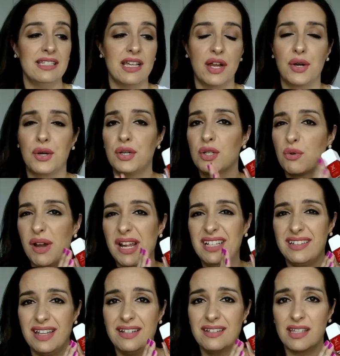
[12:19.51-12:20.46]
I heard
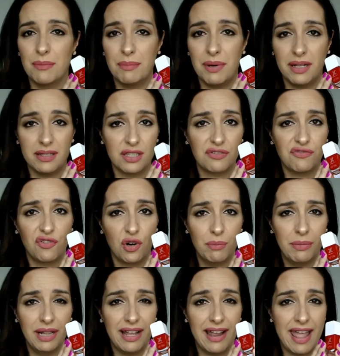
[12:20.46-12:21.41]
great things about this
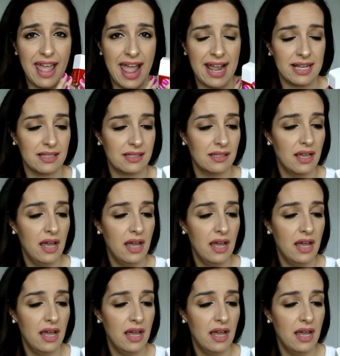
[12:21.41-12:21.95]
Formula X